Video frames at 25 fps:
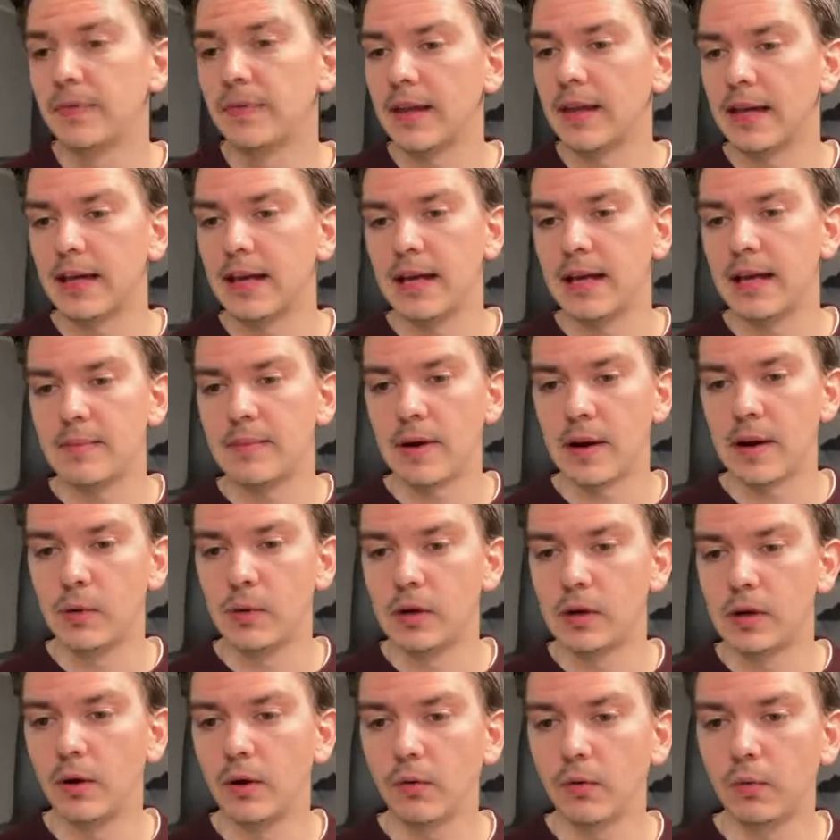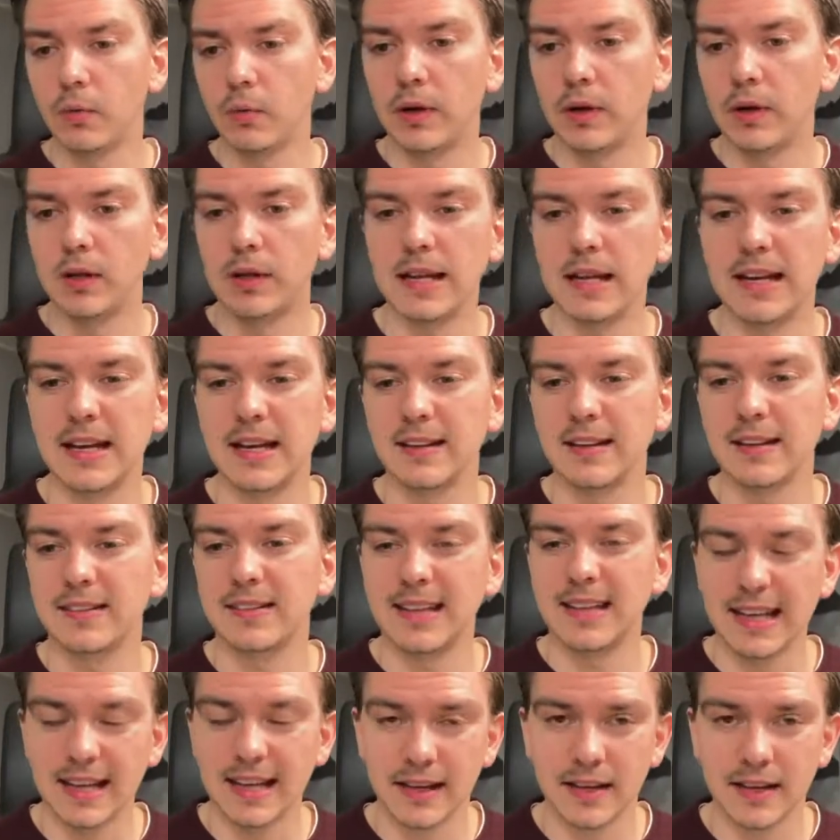I will go through it in a
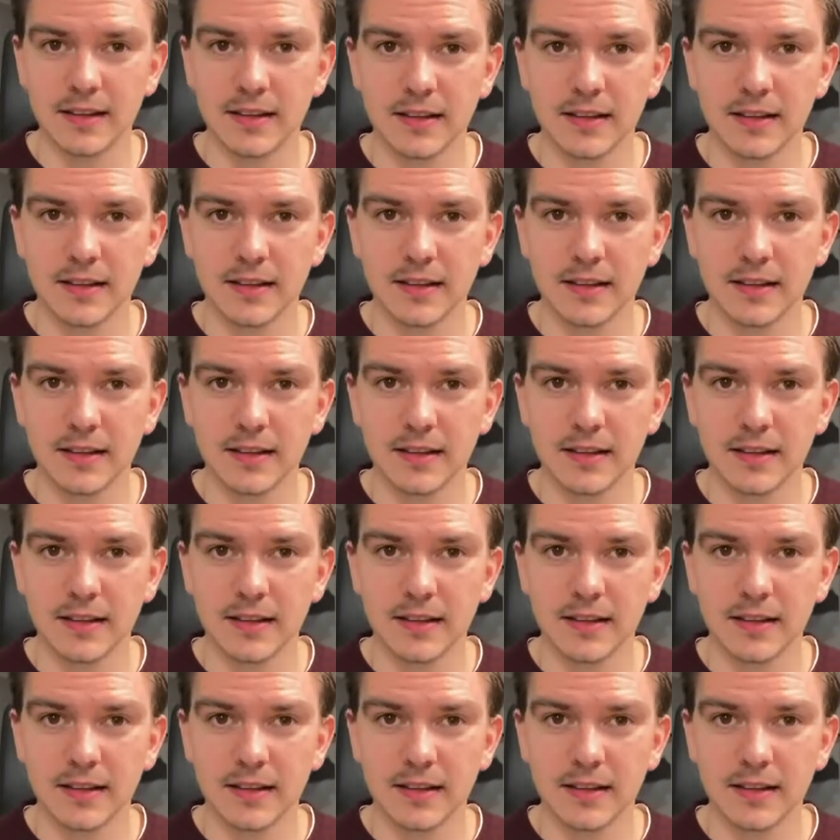second.